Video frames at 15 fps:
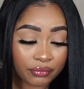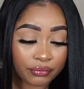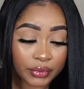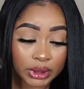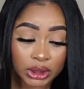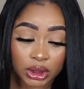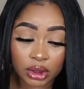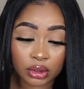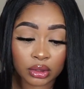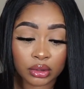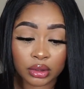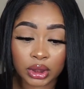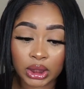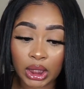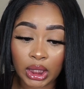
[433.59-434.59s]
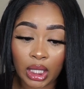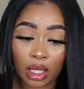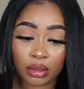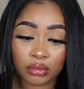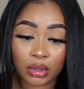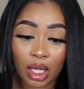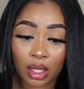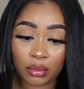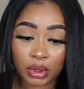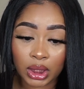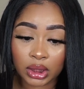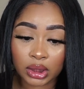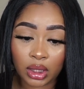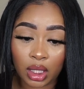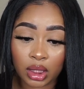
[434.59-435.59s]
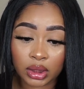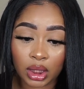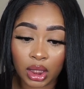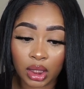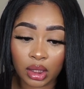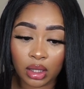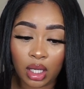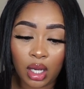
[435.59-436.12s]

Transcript: fucking 38. I'm not wearing a size 8.